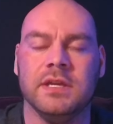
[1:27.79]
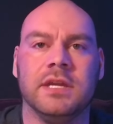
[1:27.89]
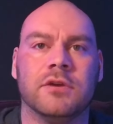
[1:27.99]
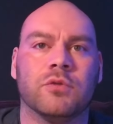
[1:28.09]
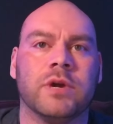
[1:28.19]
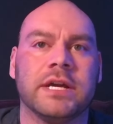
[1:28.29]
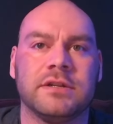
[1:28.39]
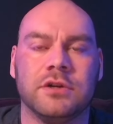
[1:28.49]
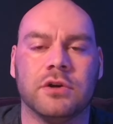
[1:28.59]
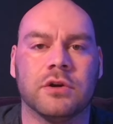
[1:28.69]

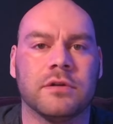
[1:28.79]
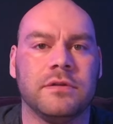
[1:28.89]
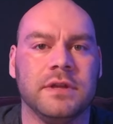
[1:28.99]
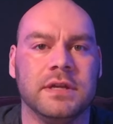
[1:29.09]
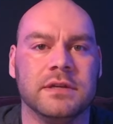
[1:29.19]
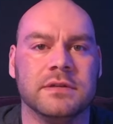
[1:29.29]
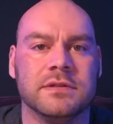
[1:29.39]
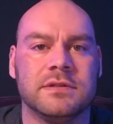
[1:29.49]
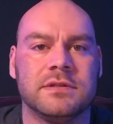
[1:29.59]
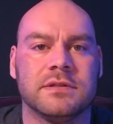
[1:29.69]
erect girth
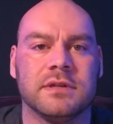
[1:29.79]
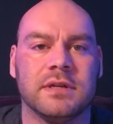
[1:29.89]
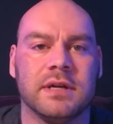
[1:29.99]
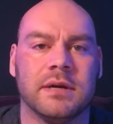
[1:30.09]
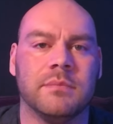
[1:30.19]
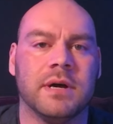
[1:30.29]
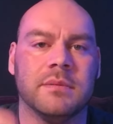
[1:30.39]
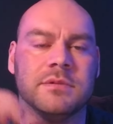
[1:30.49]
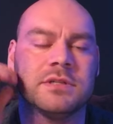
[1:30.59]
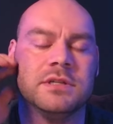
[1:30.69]
is,
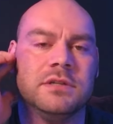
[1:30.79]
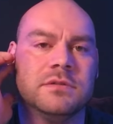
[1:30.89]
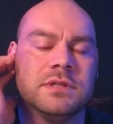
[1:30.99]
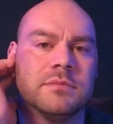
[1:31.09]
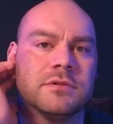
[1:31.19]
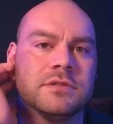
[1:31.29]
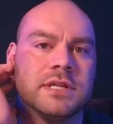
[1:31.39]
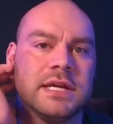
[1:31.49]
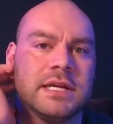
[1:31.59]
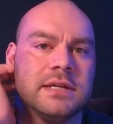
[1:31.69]
I'm just going to use numbers
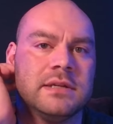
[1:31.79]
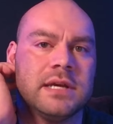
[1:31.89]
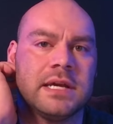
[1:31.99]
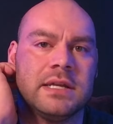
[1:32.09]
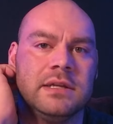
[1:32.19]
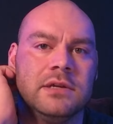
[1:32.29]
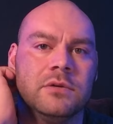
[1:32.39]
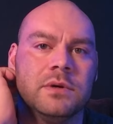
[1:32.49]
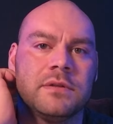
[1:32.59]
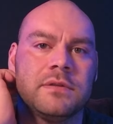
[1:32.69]
that I can deal
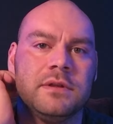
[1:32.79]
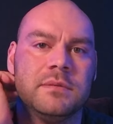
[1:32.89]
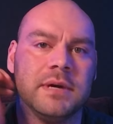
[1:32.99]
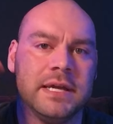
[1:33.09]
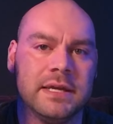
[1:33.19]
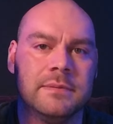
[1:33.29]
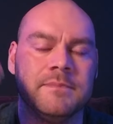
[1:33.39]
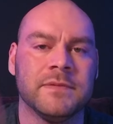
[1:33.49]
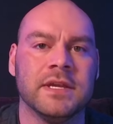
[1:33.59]
with in my head.